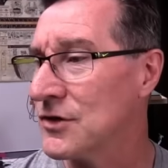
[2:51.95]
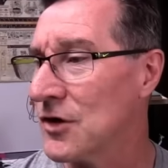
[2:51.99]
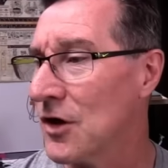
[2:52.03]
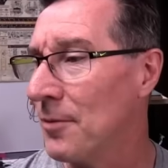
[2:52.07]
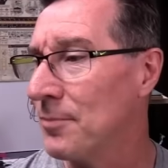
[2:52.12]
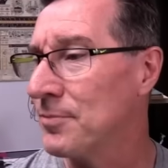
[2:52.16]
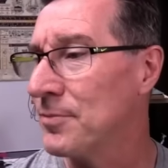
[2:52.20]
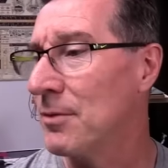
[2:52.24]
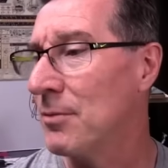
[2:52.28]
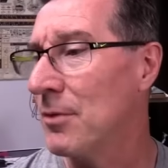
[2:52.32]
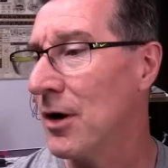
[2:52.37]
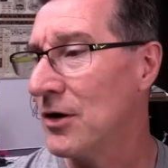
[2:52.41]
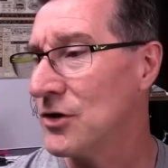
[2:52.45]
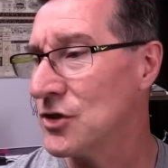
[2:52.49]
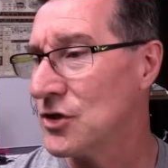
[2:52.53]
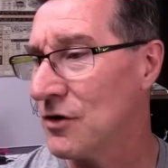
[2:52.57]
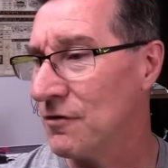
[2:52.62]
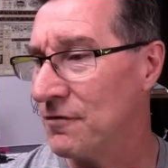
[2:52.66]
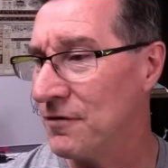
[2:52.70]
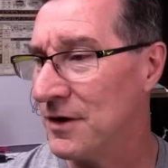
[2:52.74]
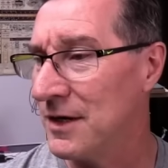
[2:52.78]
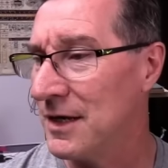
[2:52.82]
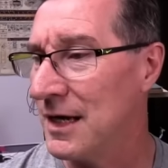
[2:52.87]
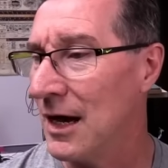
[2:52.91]
Optimize your
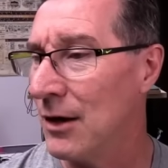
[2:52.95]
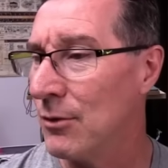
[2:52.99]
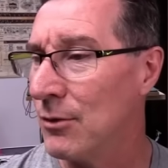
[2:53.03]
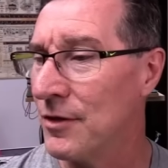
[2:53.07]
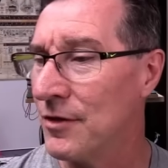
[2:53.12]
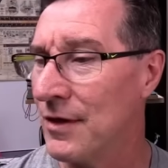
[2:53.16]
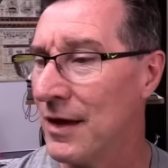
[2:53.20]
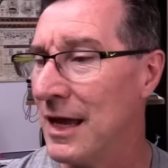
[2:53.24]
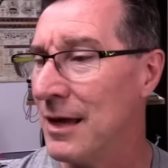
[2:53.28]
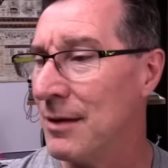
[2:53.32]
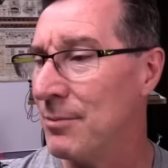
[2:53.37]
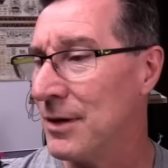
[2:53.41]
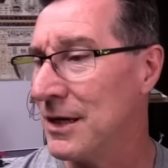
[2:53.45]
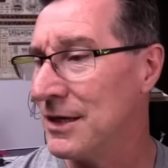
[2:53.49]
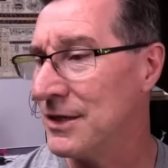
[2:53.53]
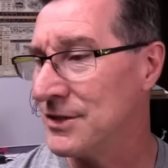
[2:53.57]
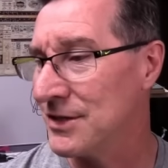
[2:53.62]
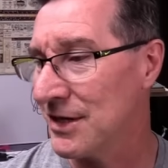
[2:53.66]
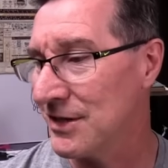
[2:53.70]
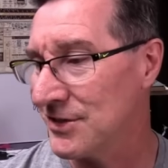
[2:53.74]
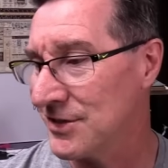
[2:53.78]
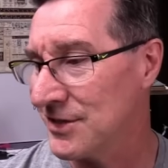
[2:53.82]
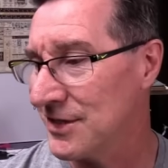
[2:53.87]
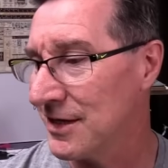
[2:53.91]
video with A/B
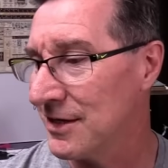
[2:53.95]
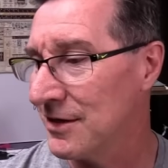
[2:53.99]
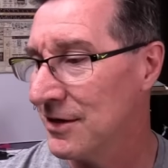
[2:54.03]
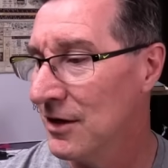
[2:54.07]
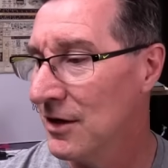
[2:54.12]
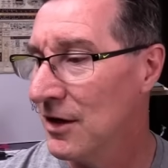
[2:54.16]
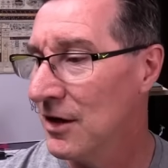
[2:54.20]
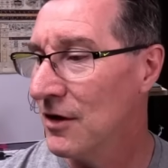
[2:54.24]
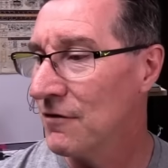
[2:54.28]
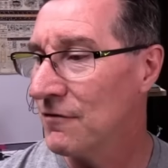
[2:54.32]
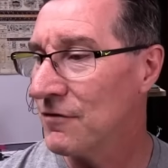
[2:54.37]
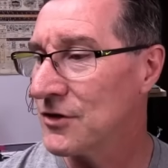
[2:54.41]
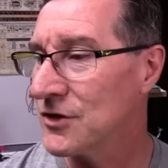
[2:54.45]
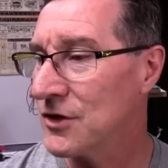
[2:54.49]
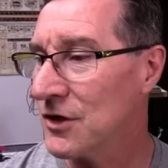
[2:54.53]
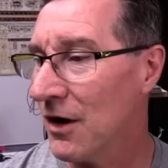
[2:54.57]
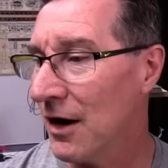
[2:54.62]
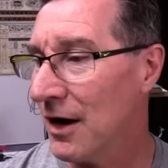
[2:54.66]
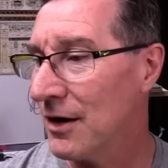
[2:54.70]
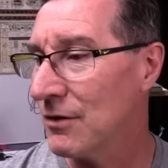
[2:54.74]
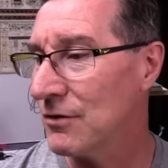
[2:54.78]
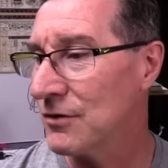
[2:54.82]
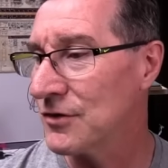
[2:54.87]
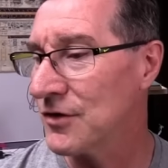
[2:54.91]
testing for
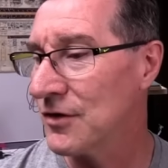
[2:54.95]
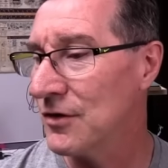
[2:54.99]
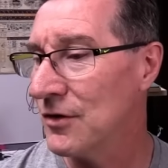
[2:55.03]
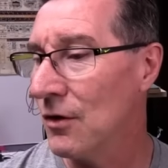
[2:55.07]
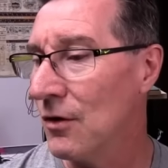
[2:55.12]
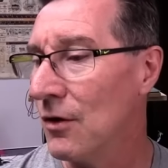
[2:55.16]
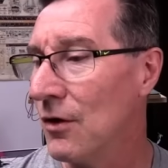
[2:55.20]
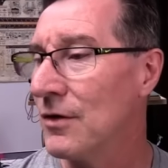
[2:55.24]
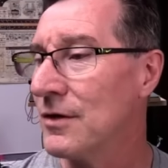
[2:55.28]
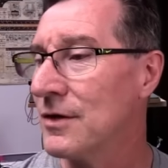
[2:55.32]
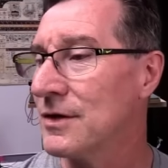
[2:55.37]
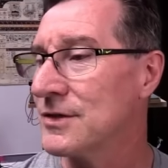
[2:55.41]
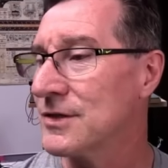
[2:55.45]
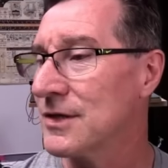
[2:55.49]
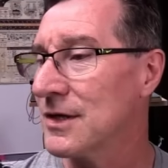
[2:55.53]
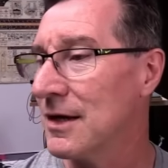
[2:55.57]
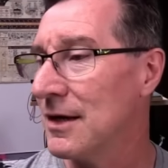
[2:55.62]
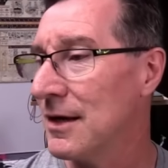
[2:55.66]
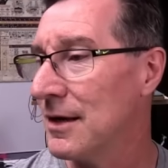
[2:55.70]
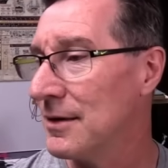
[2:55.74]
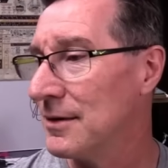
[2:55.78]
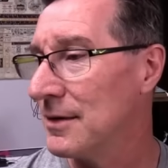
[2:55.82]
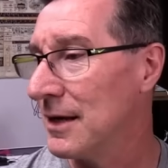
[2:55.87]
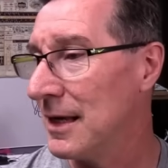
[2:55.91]
titles, and all this
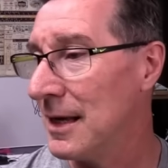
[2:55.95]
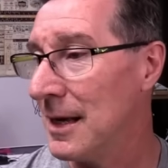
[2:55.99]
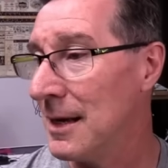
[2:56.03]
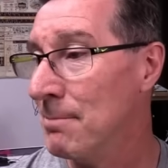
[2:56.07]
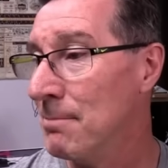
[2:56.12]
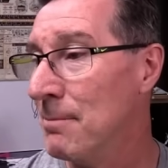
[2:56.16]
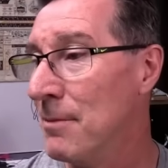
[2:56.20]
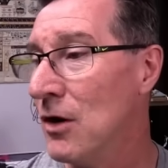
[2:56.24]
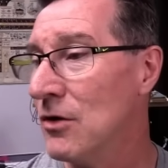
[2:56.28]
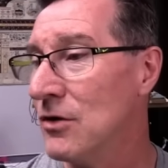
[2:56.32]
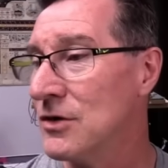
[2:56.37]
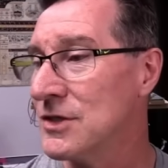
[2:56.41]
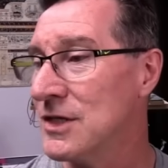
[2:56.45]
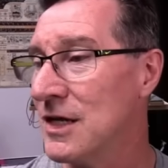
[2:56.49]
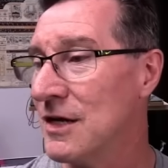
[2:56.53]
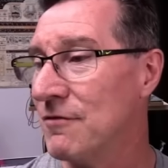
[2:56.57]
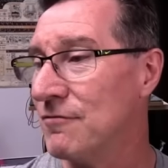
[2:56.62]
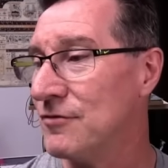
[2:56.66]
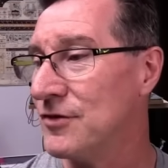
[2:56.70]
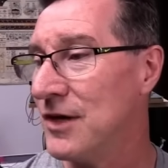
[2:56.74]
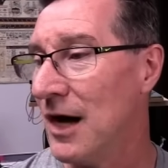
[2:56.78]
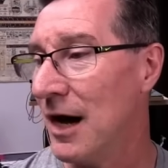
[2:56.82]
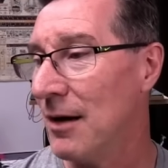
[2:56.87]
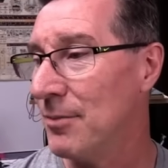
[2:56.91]

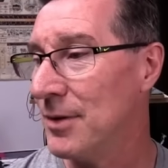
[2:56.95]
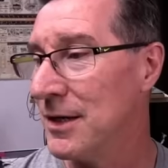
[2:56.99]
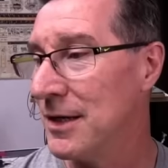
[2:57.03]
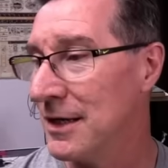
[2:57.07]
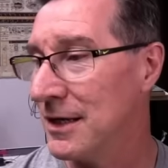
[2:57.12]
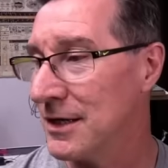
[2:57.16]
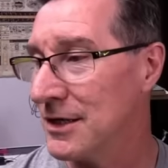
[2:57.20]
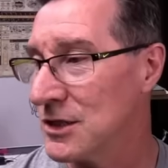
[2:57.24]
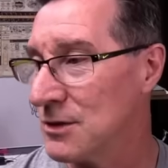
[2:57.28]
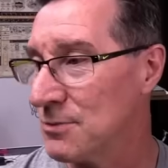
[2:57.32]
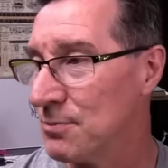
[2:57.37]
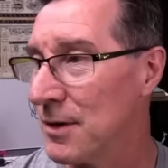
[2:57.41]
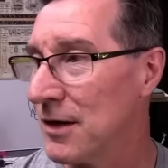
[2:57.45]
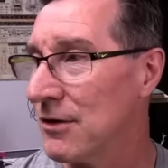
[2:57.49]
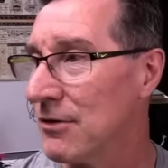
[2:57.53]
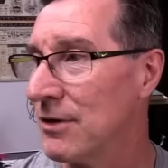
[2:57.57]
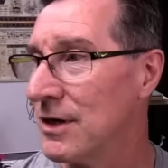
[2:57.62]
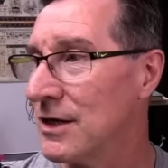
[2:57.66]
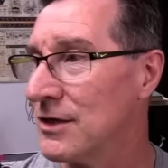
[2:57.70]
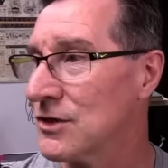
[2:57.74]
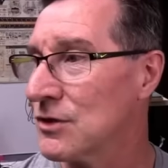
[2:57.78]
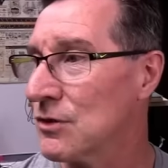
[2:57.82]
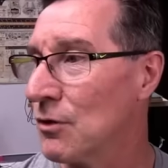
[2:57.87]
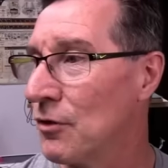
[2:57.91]
immersive dubbing
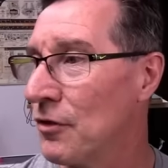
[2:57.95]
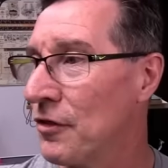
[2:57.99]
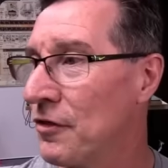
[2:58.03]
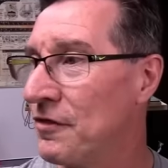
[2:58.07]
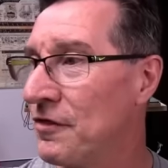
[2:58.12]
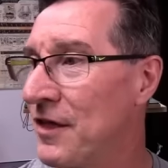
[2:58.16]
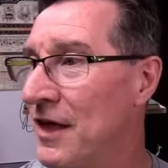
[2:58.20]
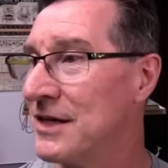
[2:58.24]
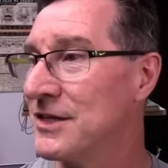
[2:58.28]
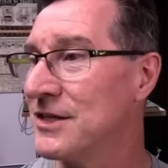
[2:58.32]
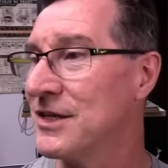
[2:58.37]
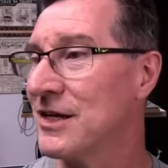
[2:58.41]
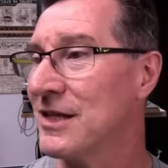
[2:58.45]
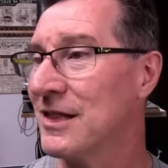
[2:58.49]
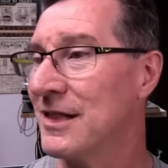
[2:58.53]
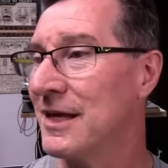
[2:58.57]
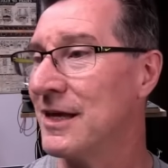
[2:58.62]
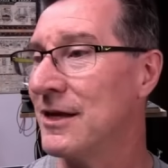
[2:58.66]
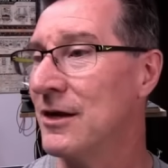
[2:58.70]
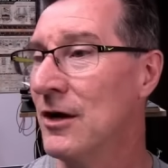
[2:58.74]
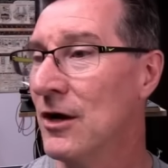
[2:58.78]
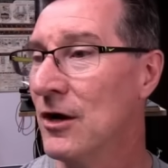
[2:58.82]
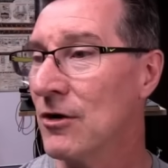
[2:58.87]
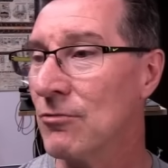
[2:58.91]
experience.
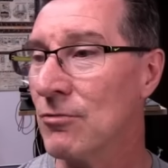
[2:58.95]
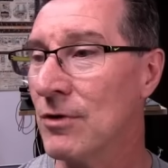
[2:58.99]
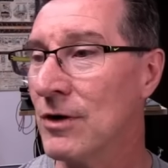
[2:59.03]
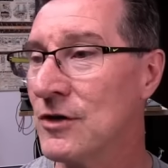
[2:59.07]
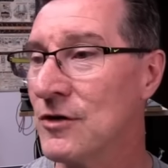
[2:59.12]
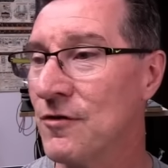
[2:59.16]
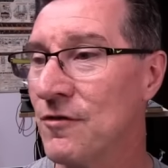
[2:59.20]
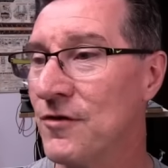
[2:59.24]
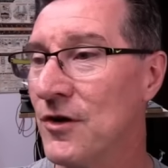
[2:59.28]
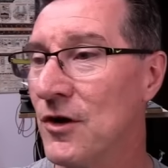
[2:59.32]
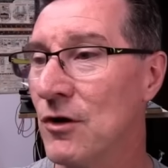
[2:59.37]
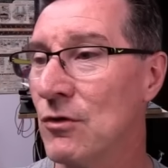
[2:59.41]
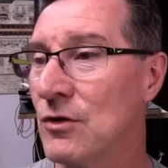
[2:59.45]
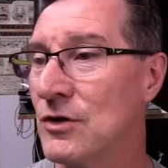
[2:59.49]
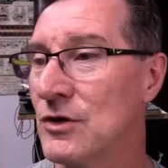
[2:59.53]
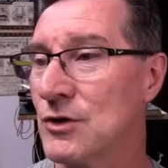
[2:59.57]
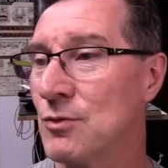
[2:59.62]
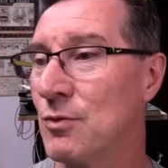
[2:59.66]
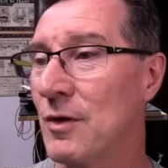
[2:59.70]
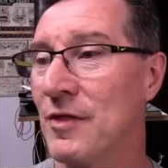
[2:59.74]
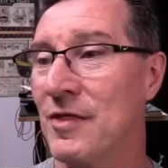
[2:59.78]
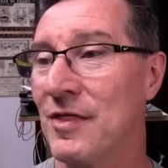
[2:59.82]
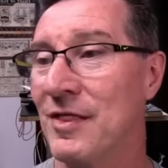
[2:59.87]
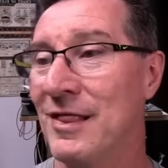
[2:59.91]
Authentically reach viewers
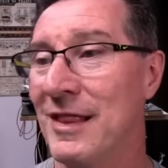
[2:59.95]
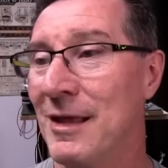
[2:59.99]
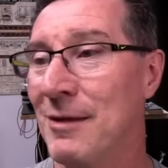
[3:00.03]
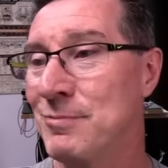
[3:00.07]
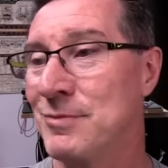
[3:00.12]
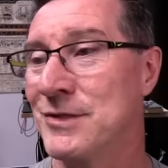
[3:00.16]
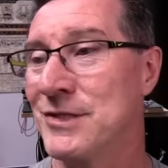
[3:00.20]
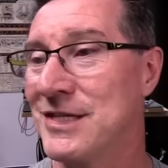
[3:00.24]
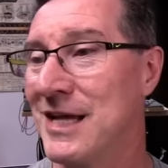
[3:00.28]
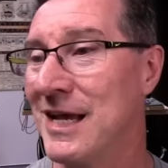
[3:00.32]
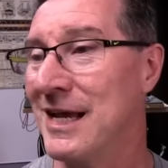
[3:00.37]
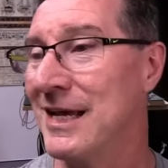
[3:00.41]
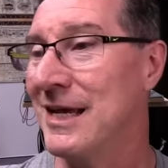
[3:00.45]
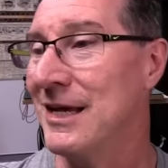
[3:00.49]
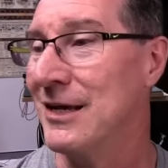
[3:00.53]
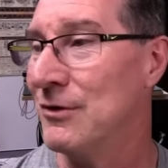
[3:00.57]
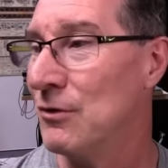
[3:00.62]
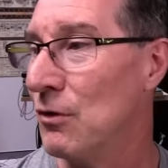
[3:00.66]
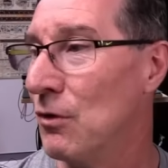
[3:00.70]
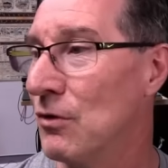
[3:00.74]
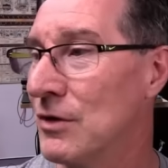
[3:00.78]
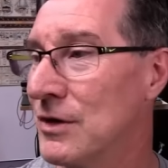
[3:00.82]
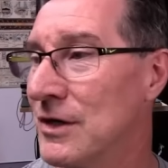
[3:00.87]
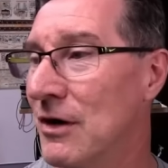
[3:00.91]
with lip syncing,
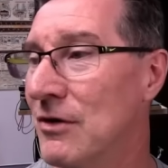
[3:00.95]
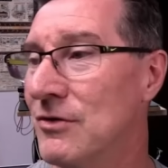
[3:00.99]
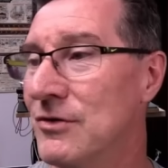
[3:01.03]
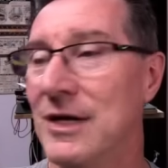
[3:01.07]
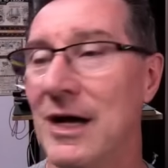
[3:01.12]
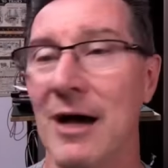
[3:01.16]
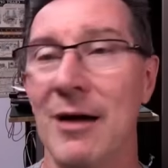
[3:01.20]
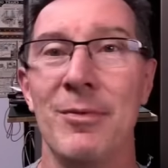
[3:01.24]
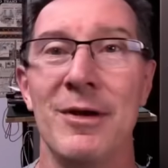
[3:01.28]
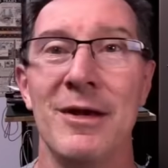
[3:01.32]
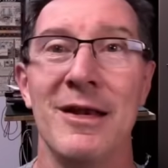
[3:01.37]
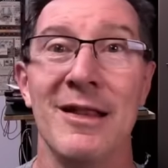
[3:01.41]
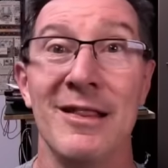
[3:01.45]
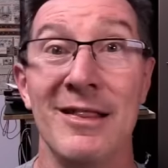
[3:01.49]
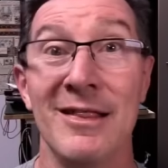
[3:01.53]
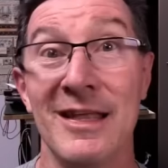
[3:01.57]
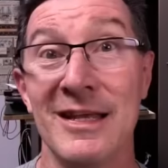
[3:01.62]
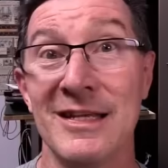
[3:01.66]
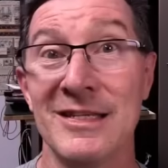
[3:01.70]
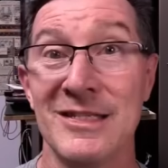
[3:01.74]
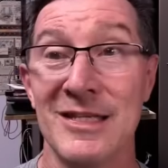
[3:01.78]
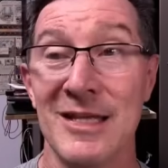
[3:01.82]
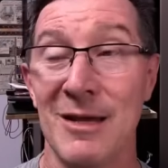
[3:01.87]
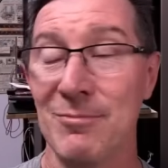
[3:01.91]
auto dubbing,
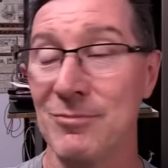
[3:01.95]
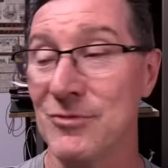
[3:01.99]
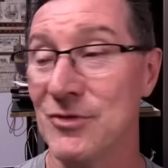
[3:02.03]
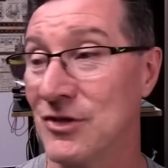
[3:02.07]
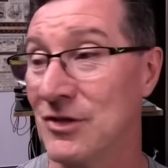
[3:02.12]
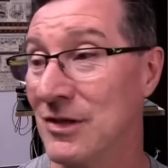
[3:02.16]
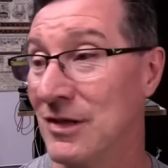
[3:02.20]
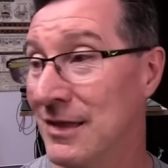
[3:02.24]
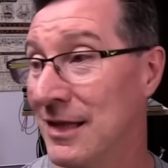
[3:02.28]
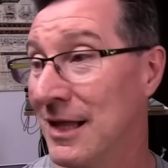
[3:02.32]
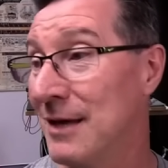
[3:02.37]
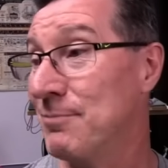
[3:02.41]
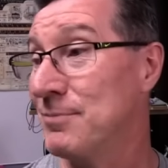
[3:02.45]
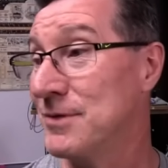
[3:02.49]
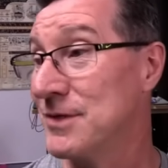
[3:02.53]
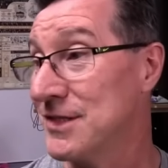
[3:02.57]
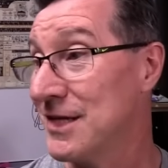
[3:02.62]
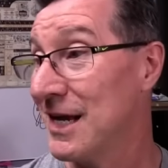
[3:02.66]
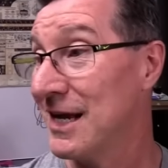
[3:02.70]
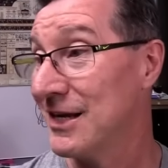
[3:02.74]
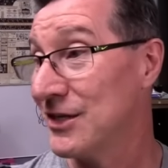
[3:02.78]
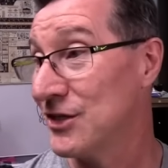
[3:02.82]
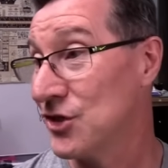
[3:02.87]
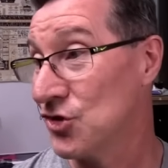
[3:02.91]
lip
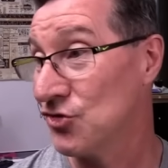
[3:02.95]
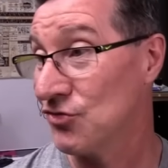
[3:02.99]
sync